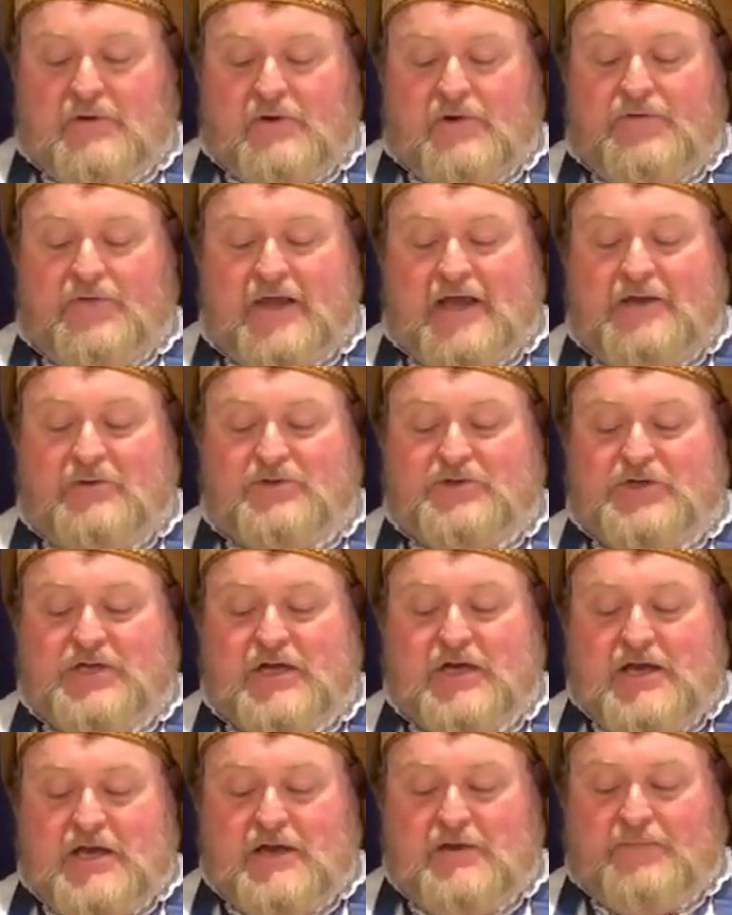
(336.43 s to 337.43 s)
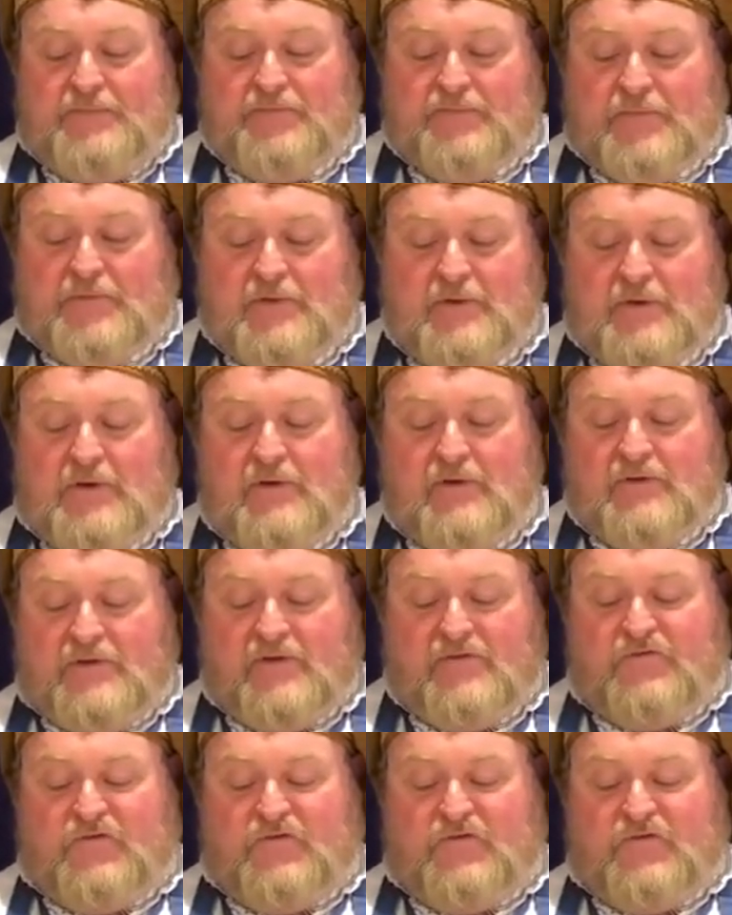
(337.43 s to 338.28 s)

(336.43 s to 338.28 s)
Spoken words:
And there you see the